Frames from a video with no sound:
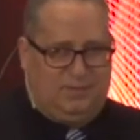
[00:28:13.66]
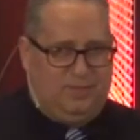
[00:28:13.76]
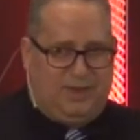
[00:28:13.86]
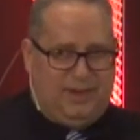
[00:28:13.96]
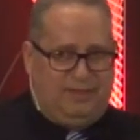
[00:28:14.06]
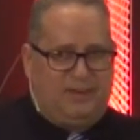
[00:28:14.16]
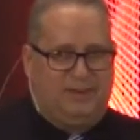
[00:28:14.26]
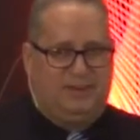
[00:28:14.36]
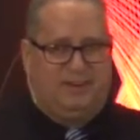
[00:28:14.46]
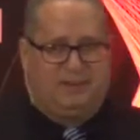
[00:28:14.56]

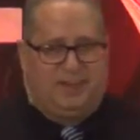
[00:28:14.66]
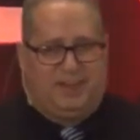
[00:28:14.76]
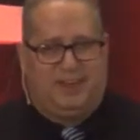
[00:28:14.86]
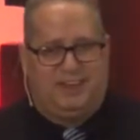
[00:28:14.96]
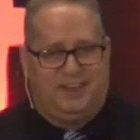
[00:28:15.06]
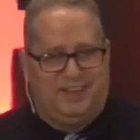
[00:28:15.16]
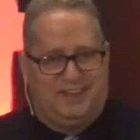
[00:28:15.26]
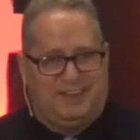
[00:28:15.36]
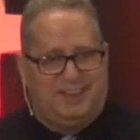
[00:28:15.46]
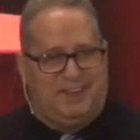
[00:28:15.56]
Whatever, okay.
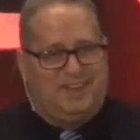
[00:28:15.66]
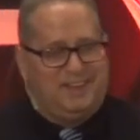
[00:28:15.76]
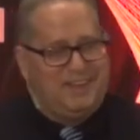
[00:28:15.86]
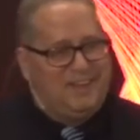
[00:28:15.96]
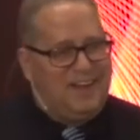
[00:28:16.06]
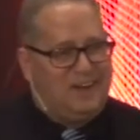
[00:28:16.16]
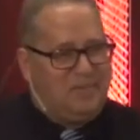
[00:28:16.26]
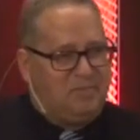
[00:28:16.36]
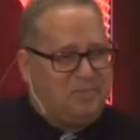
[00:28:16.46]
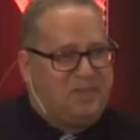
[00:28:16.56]

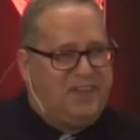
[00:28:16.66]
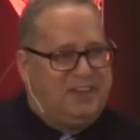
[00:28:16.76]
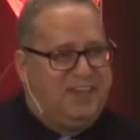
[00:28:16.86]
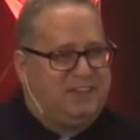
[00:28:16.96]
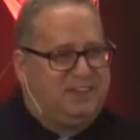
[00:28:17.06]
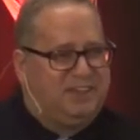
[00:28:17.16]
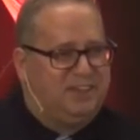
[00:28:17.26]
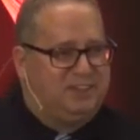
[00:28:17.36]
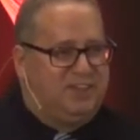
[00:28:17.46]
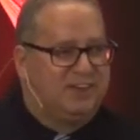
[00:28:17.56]
They tend to
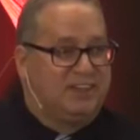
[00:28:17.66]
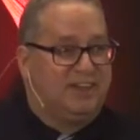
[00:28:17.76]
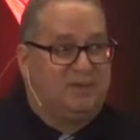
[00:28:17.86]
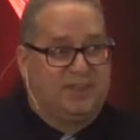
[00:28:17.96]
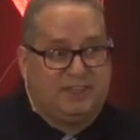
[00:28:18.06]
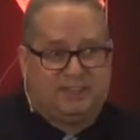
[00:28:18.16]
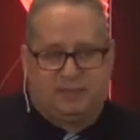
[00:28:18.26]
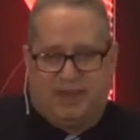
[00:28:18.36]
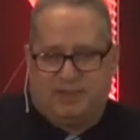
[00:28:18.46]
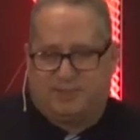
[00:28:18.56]
steer clear when they see
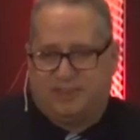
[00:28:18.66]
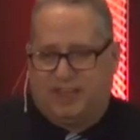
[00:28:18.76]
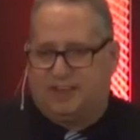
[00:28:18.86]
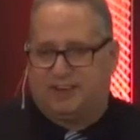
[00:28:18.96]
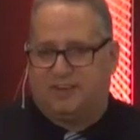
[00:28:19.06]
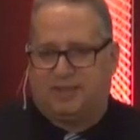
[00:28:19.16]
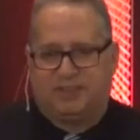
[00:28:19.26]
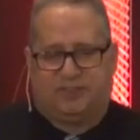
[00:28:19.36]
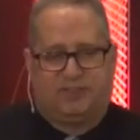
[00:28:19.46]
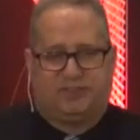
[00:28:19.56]
the pastor. They get
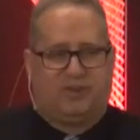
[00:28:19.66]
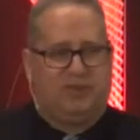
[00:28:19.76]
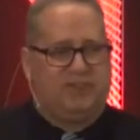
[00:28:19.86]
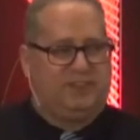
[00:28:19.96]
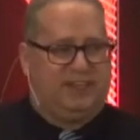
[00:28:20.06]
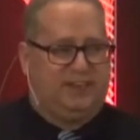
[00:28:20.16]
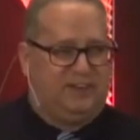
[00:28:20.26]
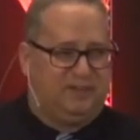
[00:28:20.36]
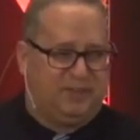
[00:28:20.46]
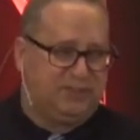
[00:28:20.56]
nervous. There's no reason to
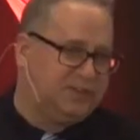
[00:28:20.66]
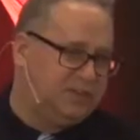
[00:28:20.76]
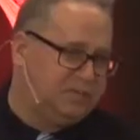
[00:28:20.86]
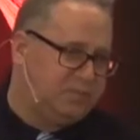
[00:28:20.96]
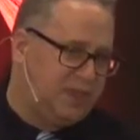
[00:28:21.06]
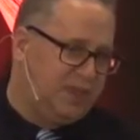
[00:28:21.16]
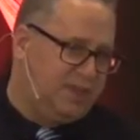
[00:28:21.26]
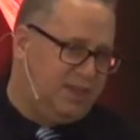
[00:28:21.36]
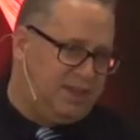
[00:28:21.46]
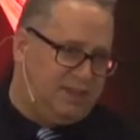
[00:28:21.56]
get nervous.
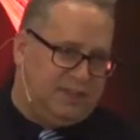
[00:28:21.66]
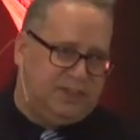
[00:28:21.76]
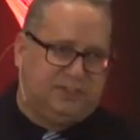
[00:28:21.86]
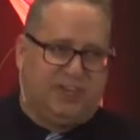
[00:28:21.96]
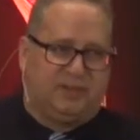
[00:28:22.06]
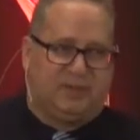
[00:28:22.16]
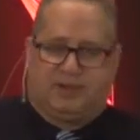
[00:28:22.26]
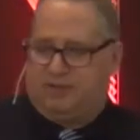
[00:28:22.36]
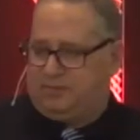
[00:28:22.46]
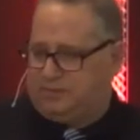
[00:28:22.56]
These
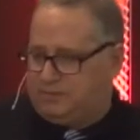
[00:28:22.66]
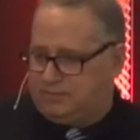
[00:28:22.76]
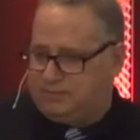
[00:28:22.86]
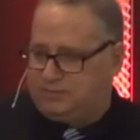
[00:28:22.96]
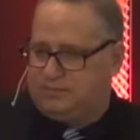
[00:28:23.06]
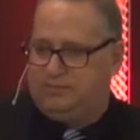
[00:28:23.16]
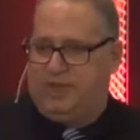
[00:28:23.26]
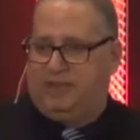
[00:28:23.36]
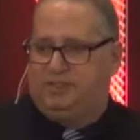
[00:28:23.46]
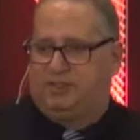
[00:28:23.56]
gentlemen are
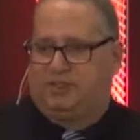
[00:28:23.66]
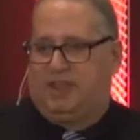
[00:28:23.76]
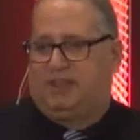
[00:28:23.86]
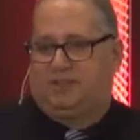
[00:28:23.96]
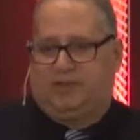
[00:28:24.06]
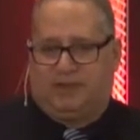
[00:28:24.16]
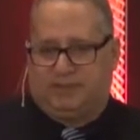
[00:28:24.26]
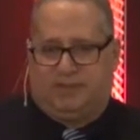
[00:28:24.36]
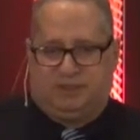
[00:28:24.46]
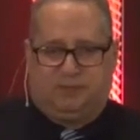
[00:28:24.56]
men just like the
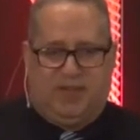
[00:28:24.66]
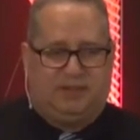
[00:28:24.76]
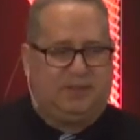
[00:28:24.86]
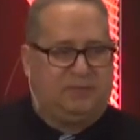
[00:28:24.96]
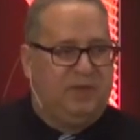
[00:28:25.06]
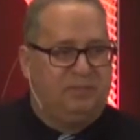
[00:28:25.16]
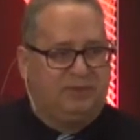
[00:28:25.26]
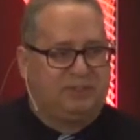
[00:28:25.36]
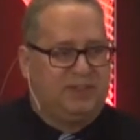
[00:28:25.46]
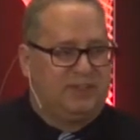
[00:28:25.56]
rest of us men. They're
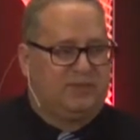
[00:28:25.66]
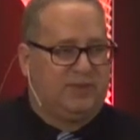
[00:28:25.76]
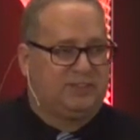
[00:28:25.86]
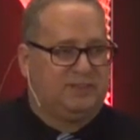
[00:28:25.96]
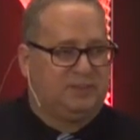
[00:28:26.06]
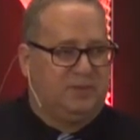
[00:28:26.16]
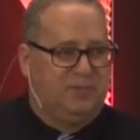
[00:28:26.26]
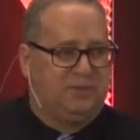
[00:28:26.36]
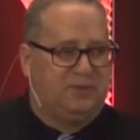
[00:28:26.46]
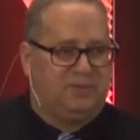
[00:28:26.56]
people just like the rest of us
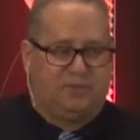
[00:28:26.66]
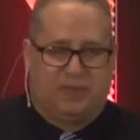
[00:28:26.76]
people.